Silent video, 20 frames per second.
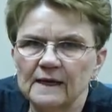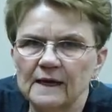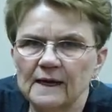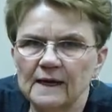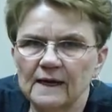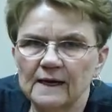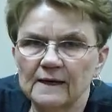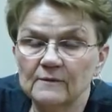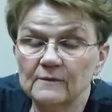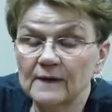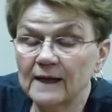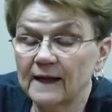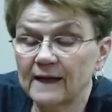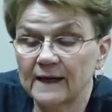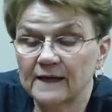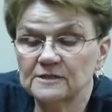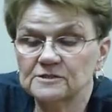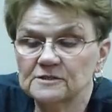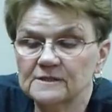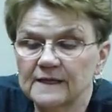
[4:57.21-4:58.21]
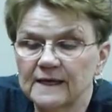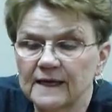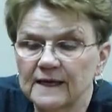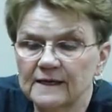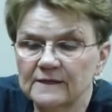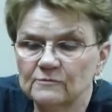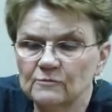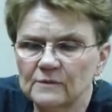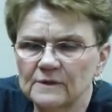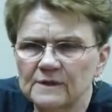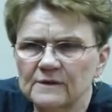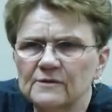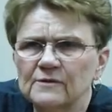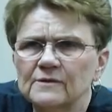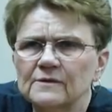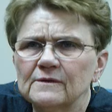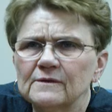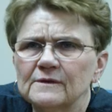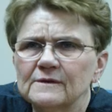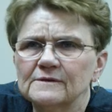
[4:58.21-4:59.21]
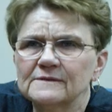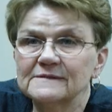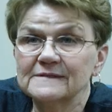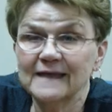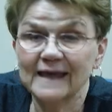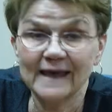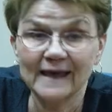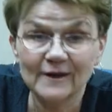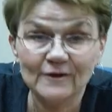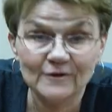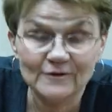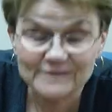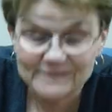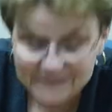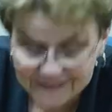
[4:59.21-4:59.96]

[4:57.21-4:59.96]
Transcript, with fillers: Uh, I actually had Scanners, one of you mean? scanners.